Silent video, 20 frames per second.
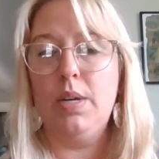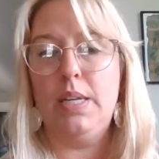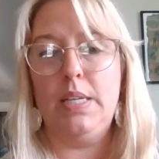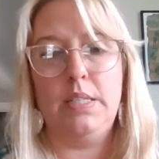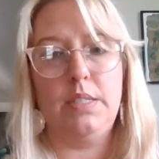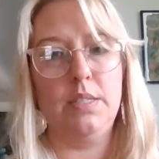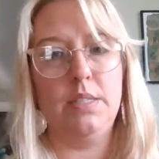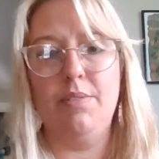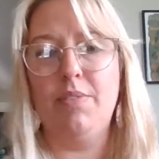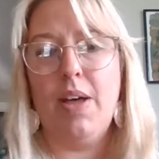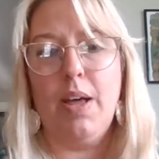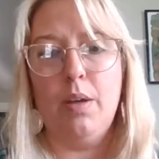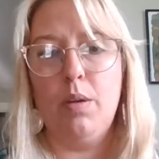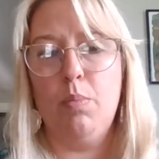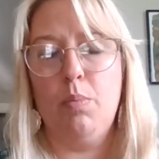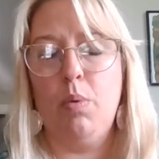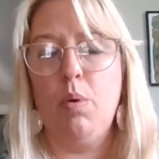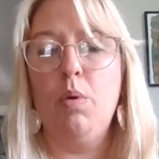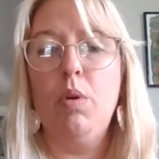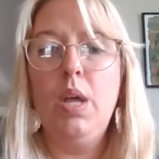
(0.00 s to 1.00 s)
is
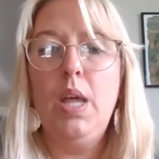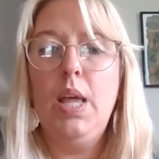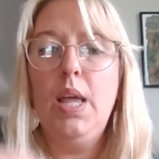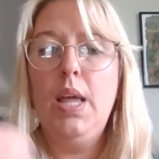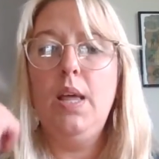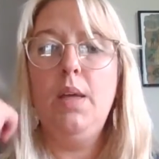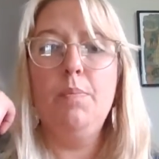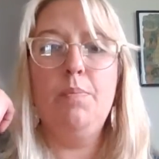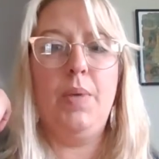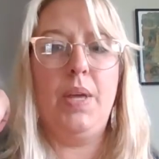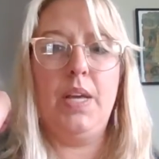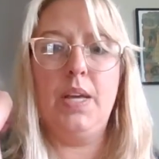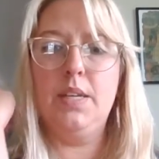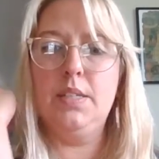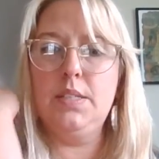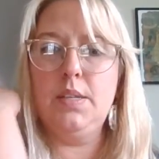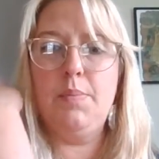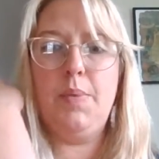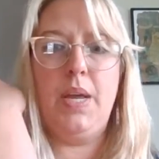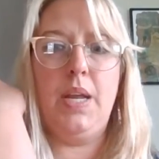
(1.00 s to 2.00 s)
invaluable
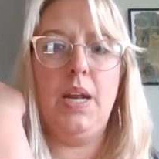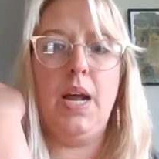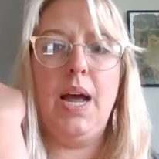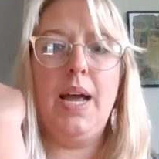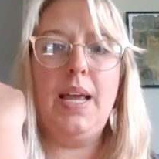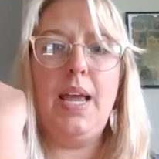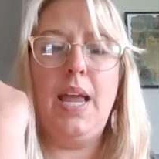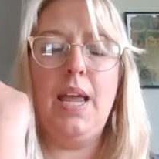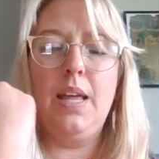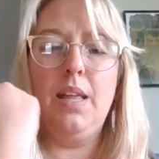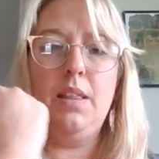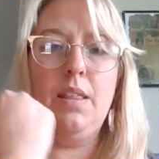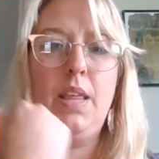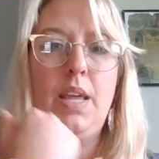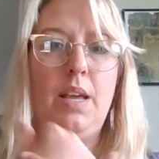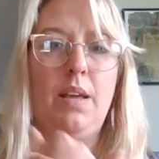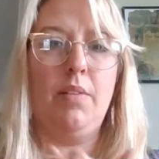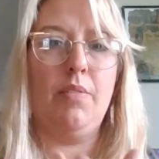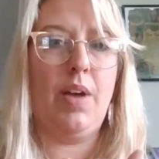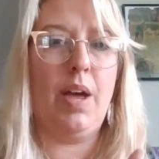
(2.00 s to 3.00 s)
because I can't
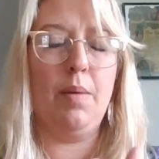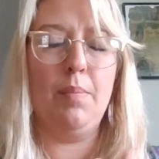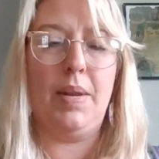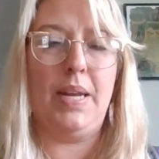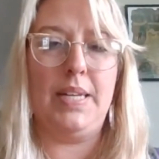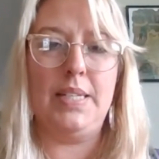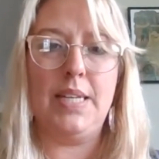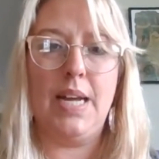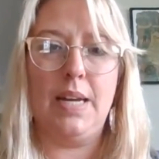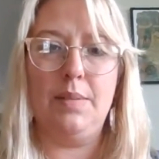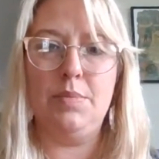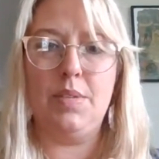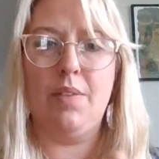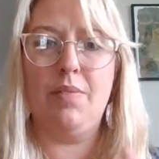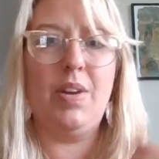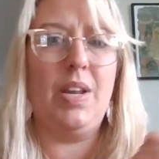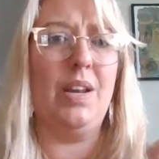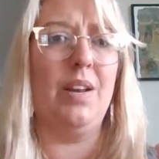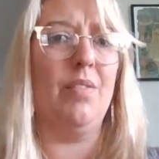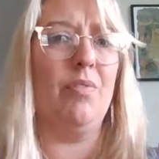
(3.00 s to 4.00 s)
think of how many times
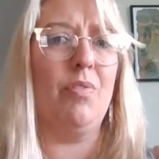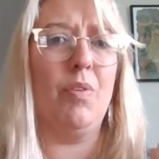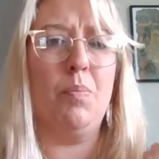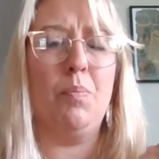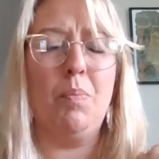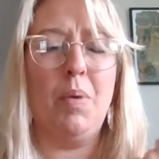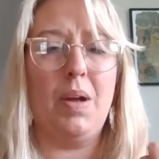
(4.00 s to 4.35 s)
I've needed it for